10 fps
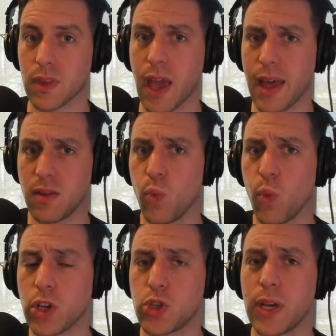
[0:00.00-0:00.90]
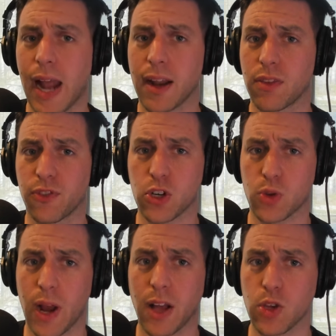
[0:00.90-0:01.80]
And once you get out of the
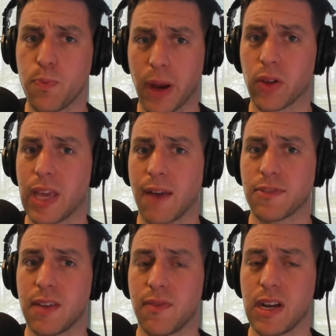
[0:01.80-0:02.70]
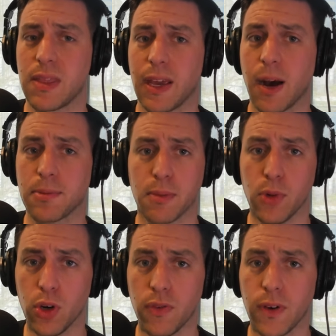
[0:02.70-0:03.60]
first round, you barely have to give anything up to
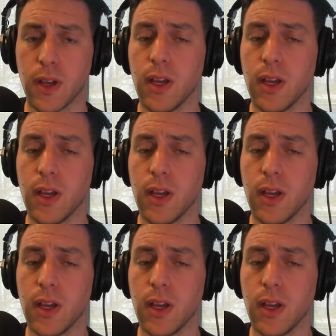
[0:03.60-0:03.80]
move.